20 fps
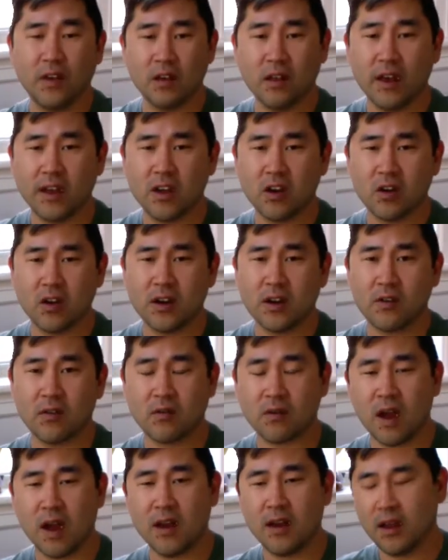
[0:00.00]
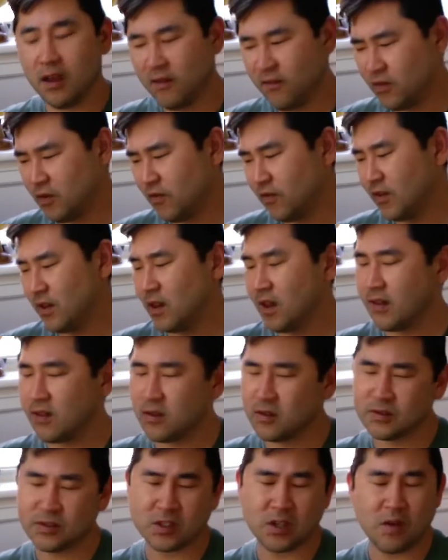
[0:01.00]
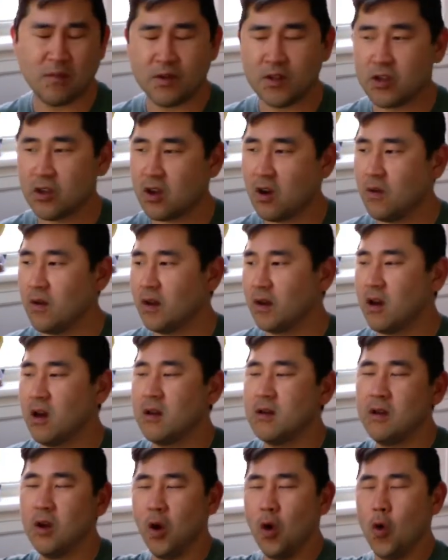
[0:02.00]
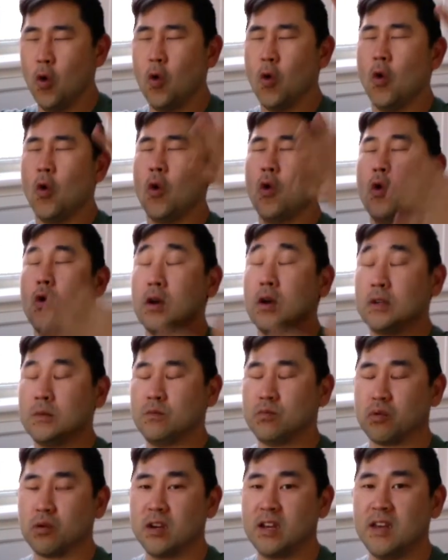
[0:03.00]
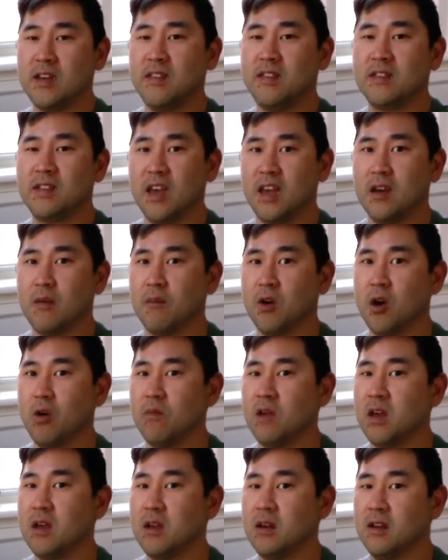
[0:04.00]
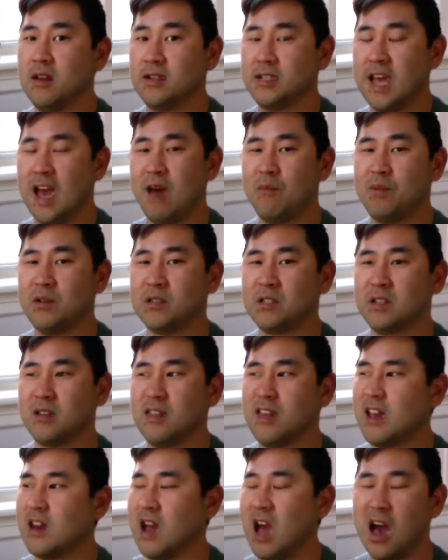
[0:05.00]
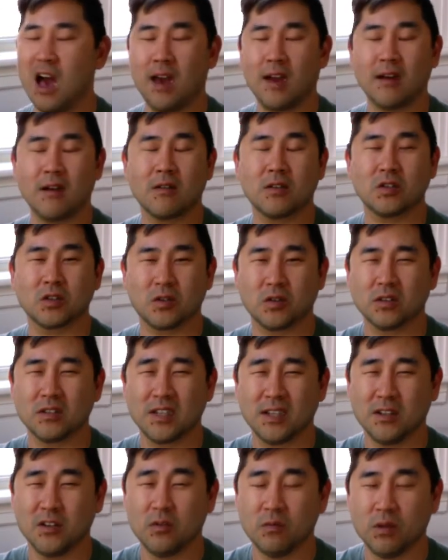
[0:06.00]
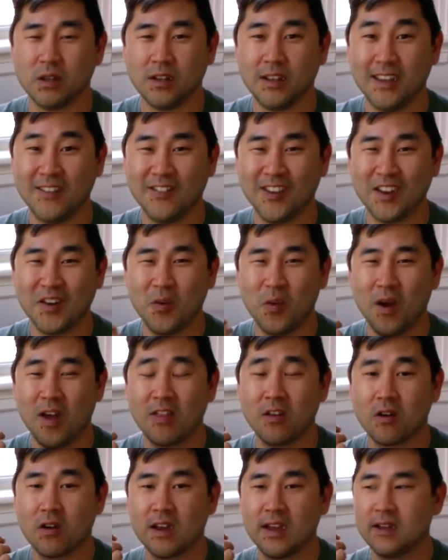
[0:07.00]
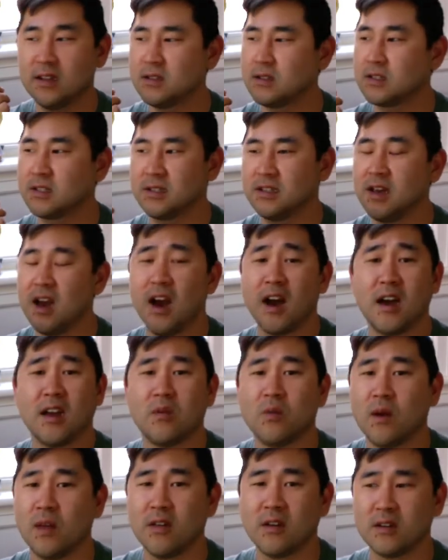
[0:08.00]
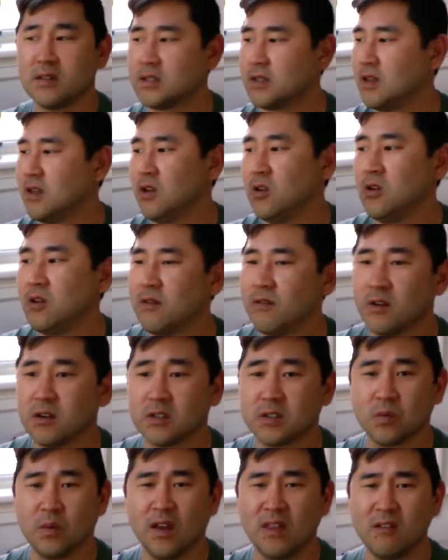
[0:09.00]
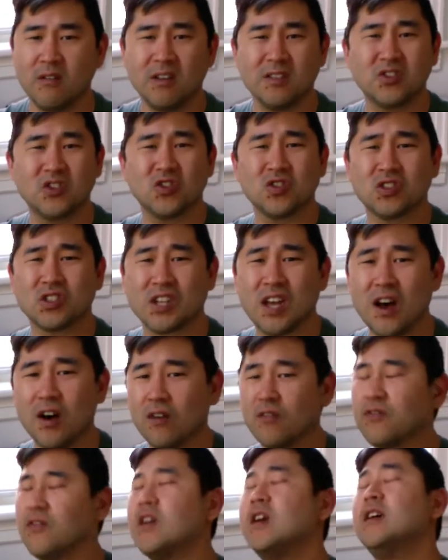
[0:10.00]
like you're in a rut, if you feel like there's so much going on, breathe, take a moment, tap into that higher source that you believe in, whether it's God, whether it's the universe, whether it's yourself.